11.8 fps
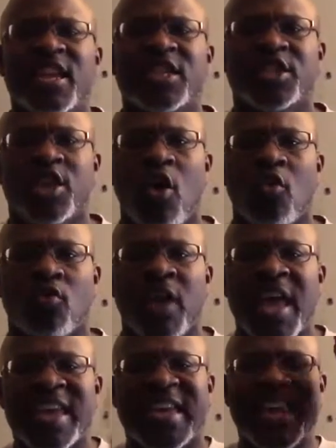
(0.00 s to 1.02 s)
the zone.
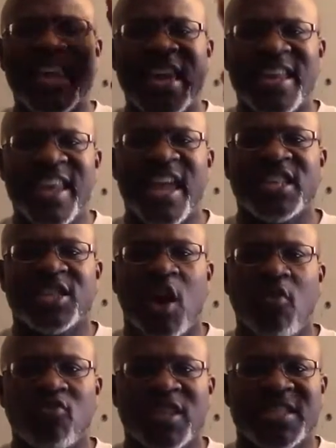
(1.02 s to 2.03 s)
Getting in that
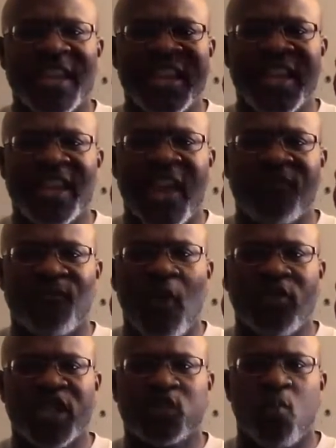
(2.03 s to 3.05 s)
zone is getting in that
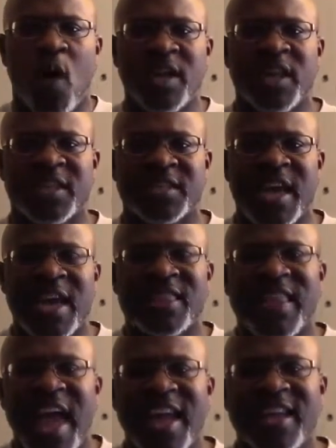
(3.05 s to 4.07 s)
focused oneness.
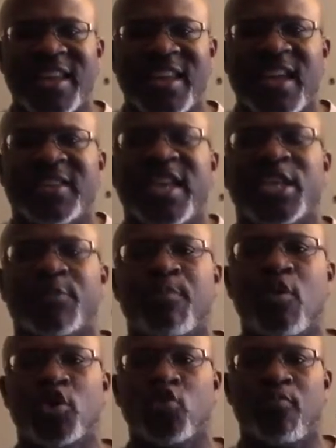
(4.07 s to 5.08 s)
That is a
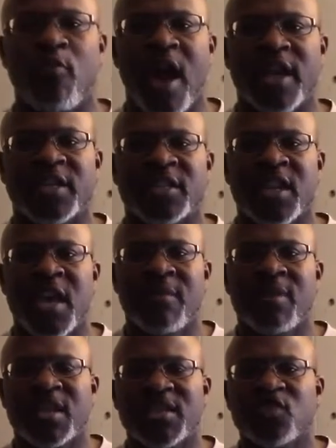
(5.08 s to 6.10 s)
spiritual practice,
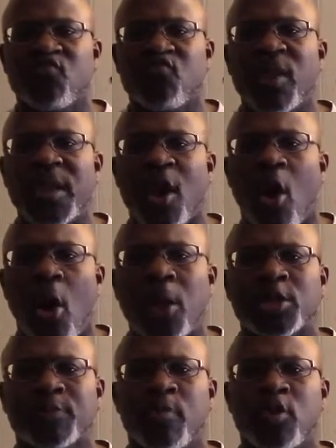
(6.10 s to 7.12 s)
because that's really all
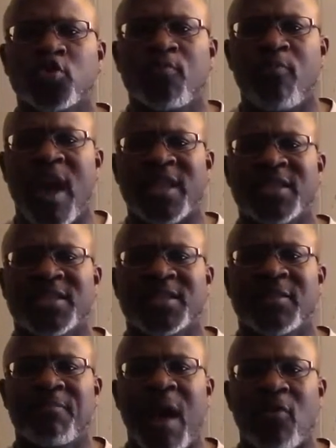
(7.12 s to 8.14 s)
a spiritual practice is
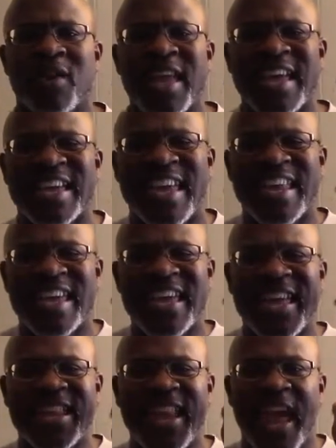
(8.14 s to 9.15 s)
about. Getting
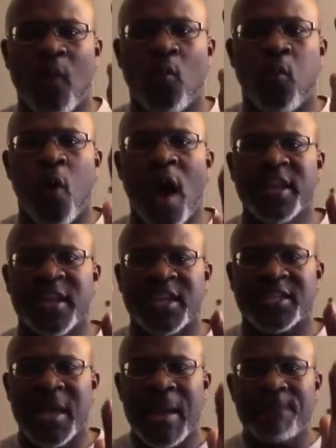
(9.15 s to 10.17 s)
in that
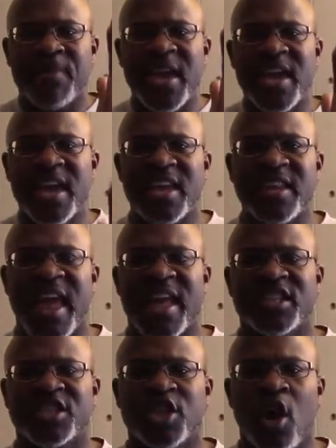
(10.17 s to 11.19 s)
oneness, being in
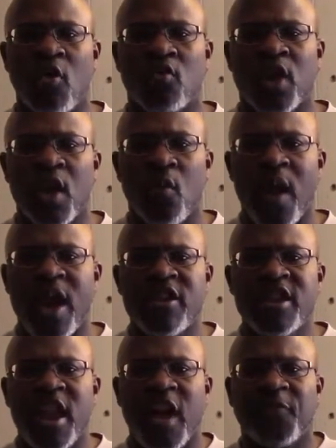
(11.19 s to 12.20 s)
that zone where
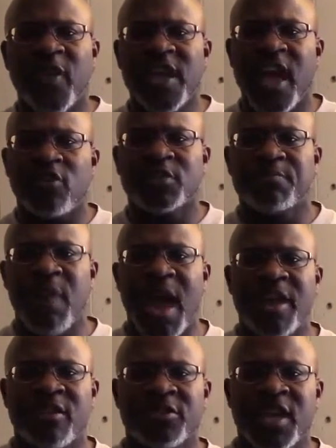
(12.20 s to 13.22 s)
nothing else
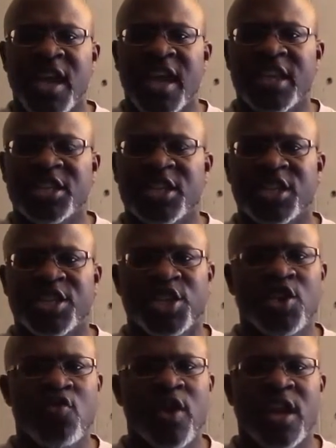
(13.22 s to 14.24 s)
matters and it's just
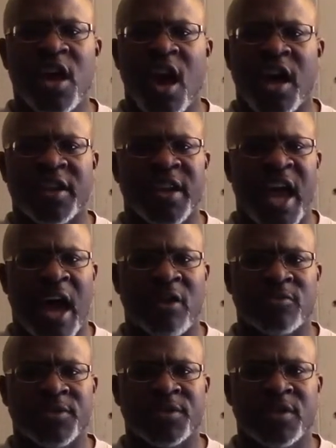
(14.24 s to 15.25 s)
you and God in the
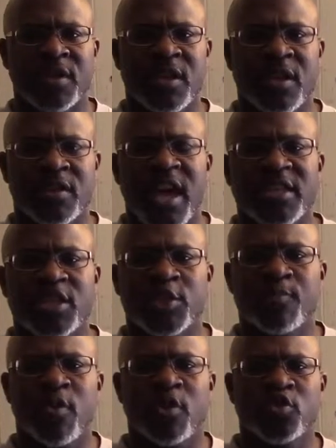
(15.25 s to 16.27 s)
house. That's a
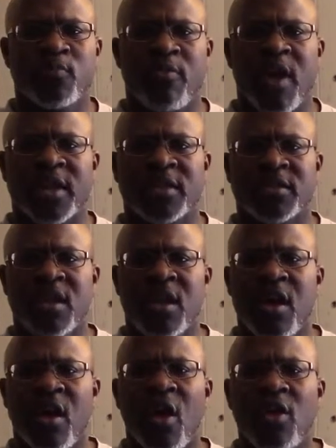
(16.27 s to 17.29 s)
spiritual practice.
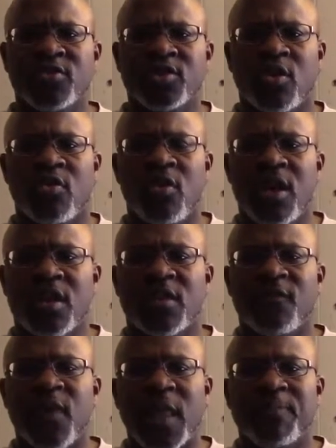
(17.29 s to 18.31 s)
Also,
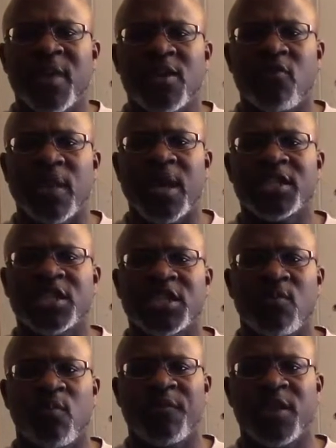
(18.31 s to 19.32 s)
developing your
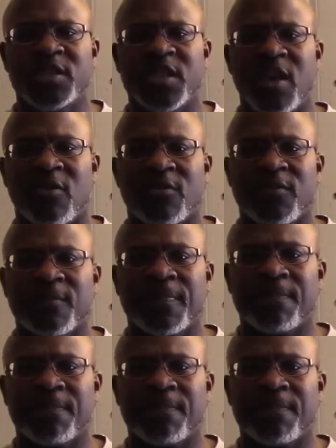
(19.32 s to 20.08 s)
relationship with yourself.